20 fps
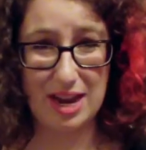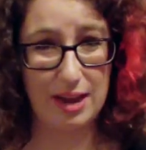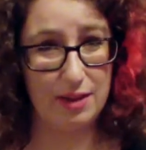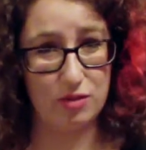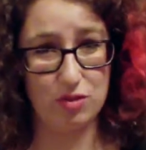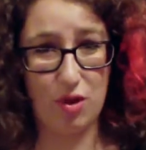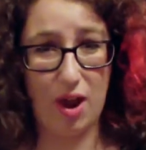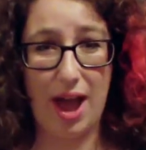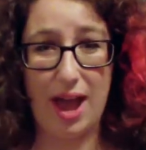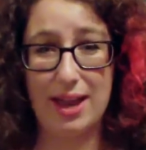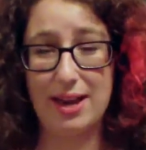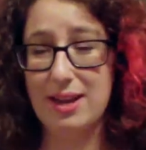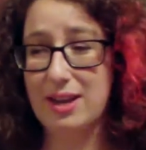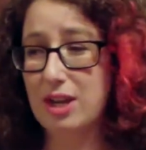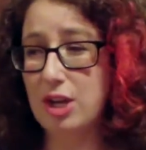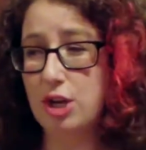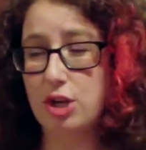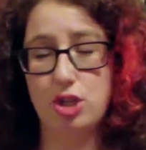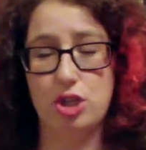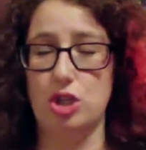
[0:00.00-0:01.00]
I've tried
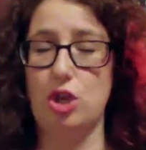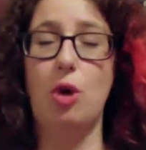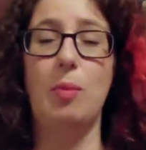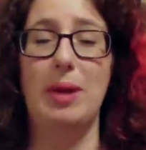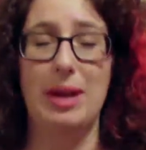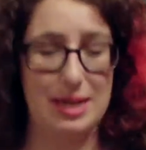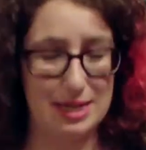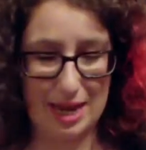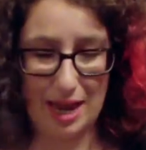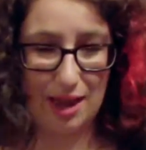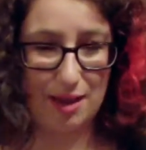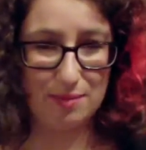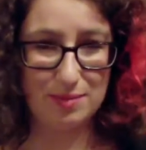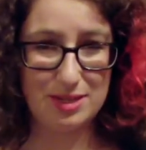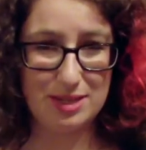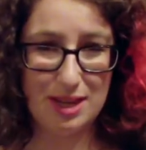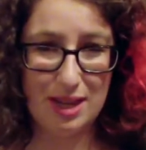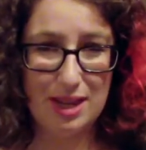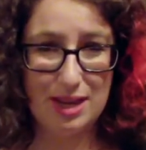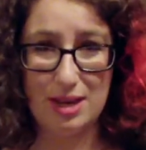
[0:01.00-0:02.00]
so many
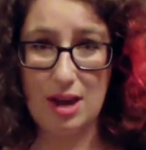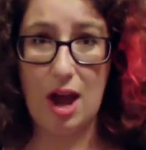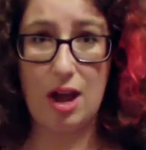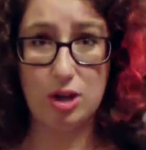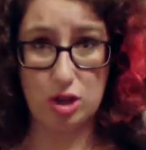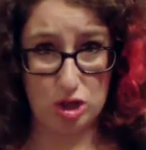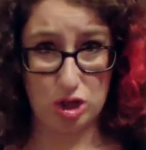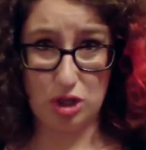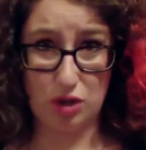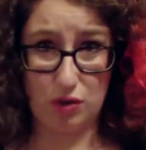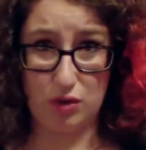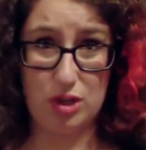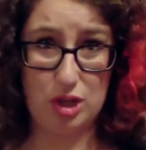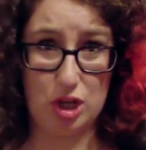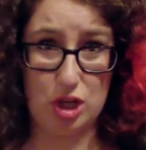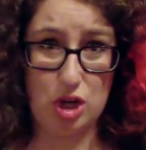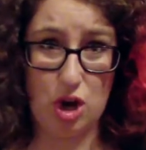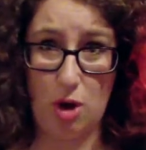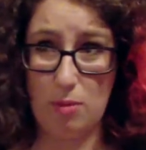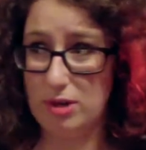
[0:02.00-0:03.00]
times, not just for
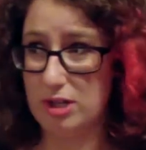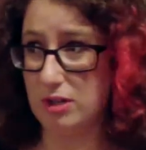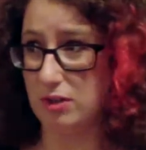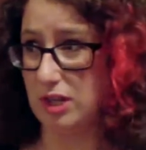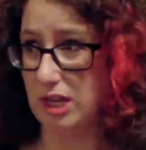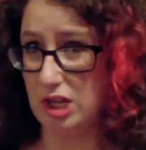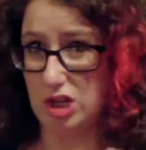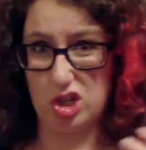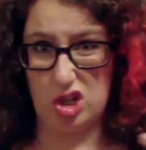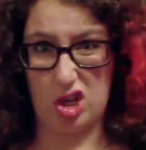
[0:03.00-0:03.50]
this show, but just in